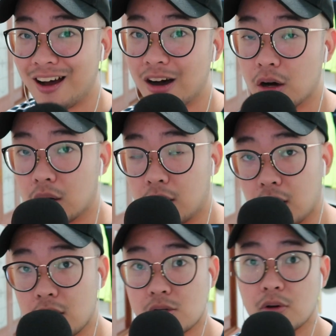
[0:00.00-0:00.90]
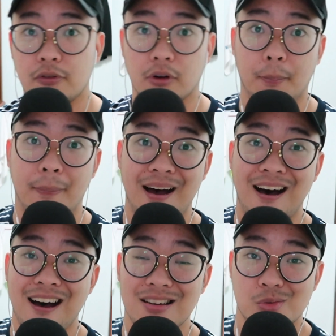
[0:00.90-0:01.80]
Okay, so for the
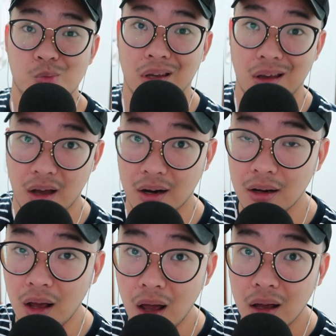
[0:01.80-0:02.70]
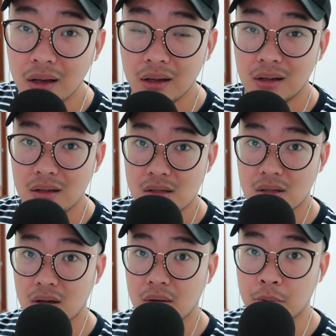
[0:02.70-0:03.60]
past weekend, it
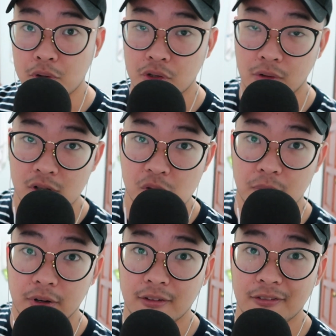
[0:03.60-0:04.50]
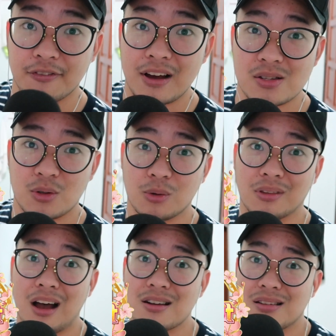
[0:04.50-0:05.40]
is the Bushiroad SpringFest
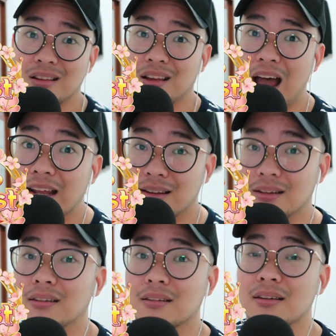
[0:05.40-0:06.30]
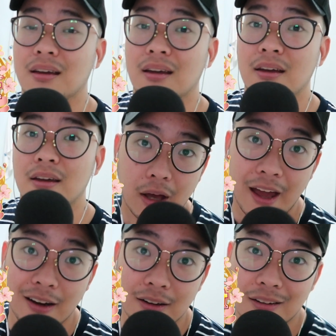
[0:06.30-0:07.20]
2019,
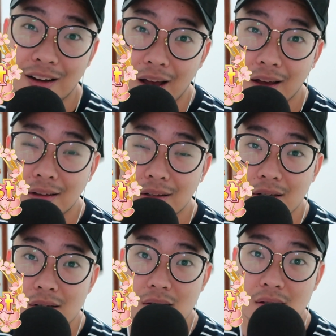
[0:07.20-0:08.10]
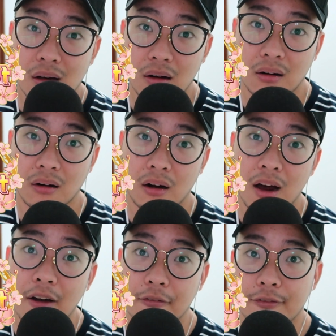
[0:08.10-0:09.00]
and there is a
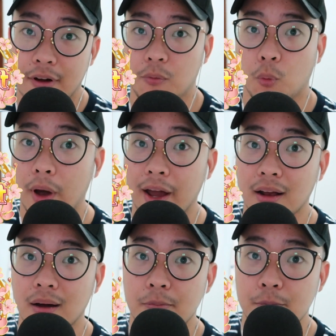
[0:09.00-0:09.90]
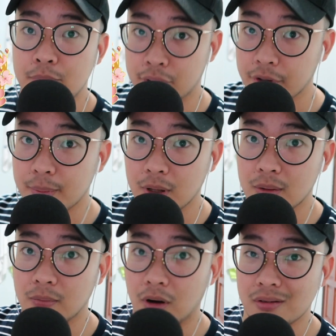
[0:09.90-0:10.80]
CardFight Vanguard
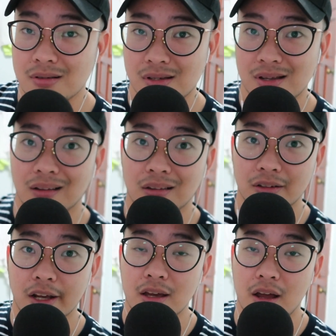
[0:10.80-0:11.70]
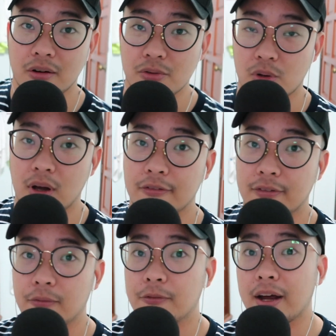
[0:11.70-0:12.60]
Premium on Saturday, and also
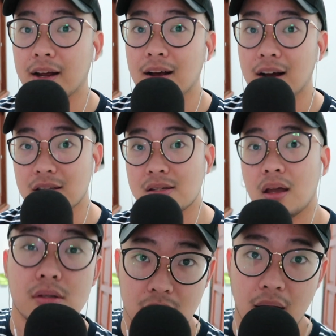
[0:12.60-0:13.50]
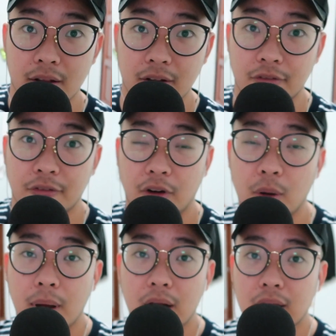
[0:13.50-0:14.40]
CardFight Vanguard Standard
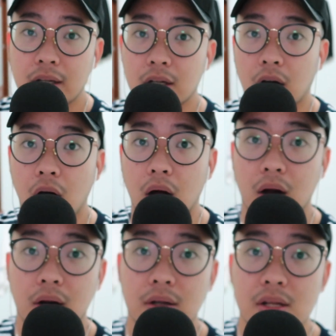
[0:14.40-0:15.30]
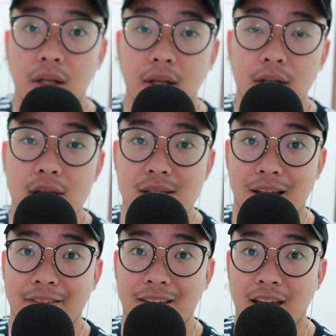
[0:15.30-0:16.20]
Format on
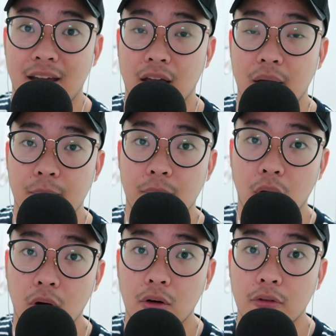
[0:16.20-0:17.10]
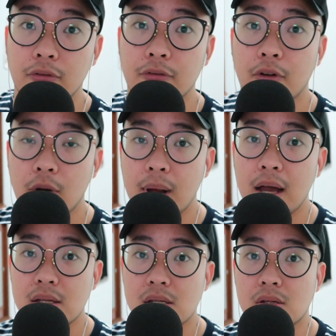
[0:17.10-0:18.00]
Sunday, and both
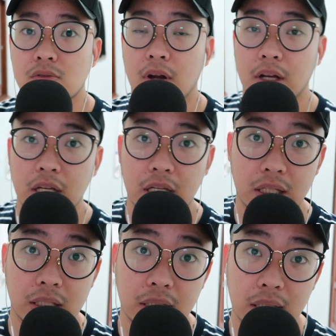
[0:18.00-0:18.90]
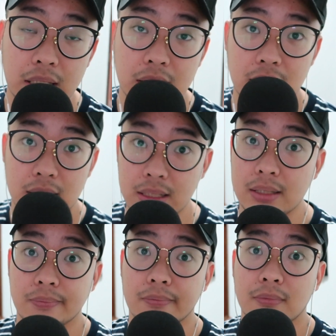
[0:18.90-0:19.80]
formats is running in
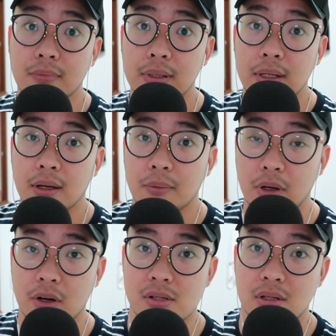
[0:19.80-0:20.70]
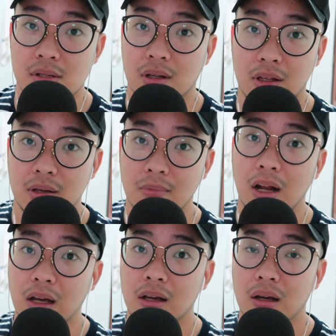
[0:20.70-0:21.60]
team because it's a team
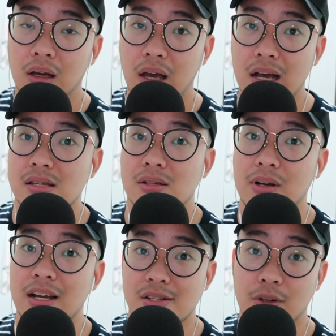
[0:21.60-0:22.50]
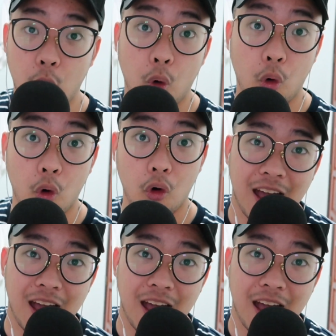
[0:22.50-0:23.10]
league, as you guys know.